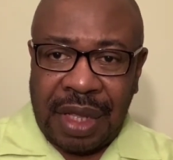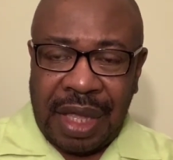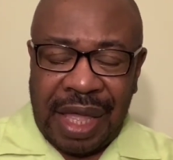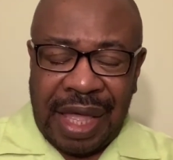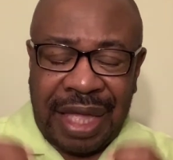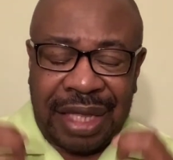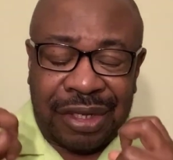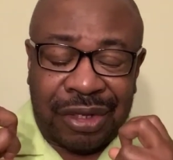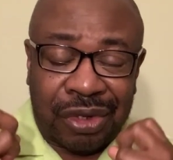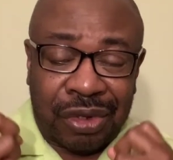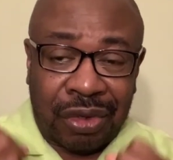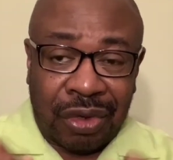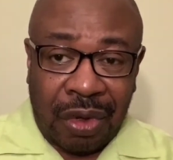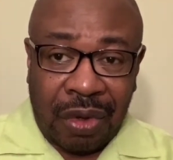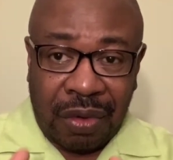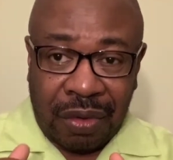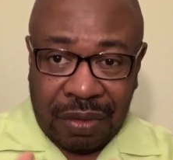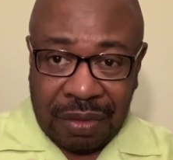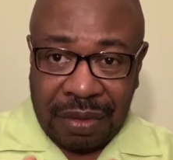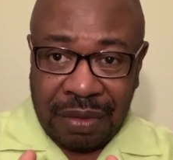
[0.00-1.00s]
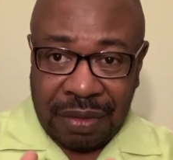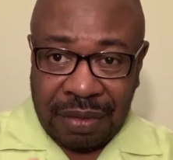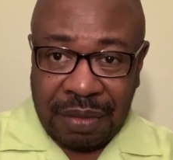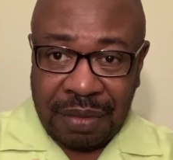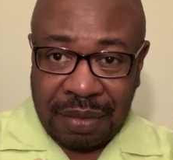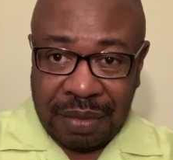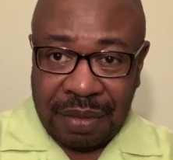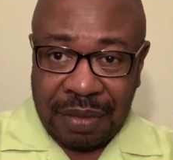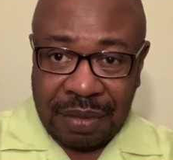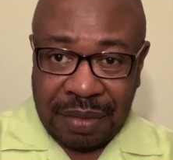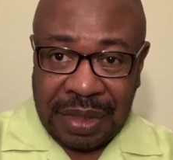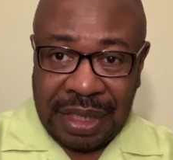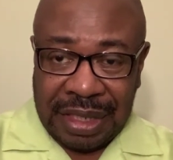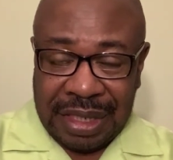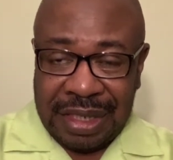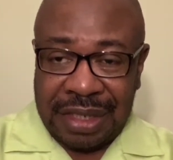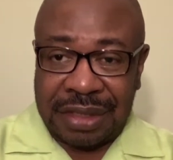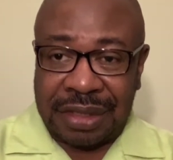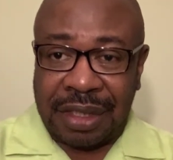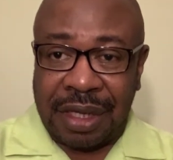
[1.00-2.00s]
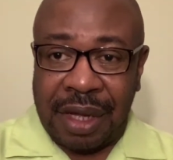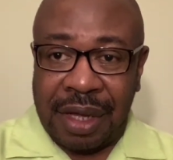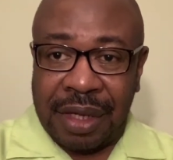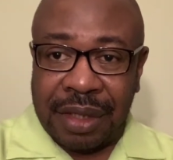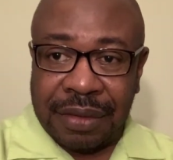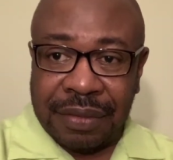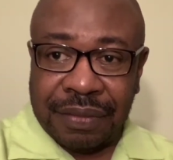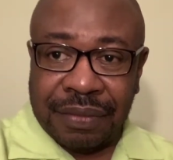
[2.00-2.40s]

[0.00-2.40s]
and know that he is God.